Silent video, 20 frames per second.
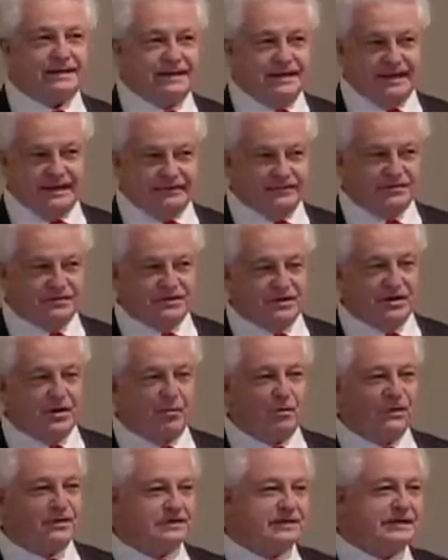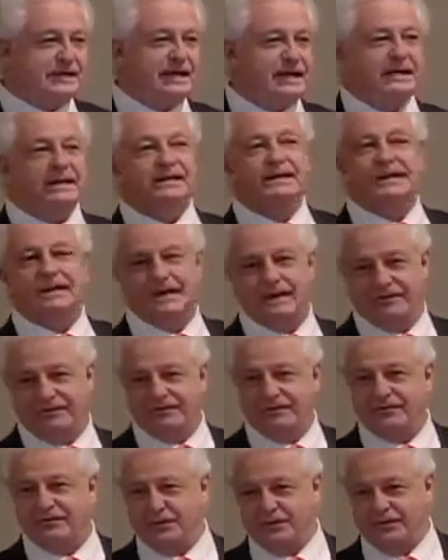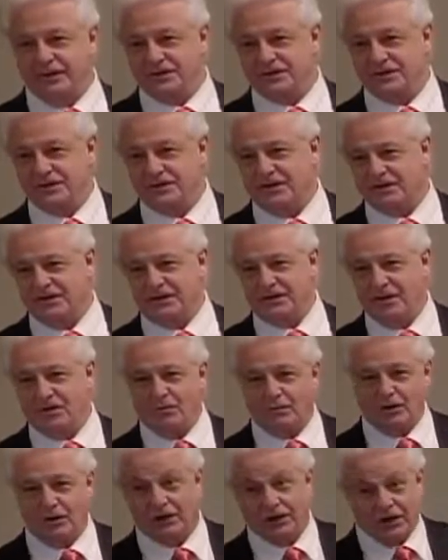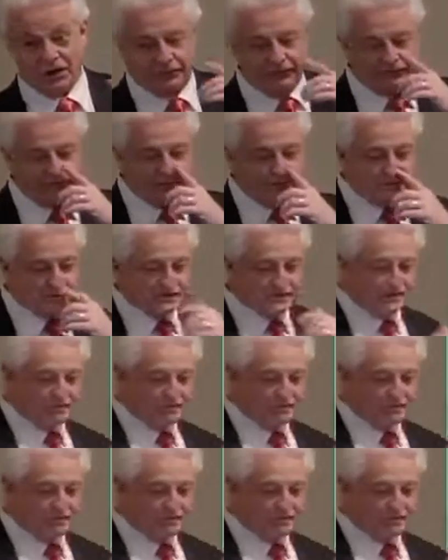gifts. You know, what's the it gift for this year? You know, we're going to go through those in a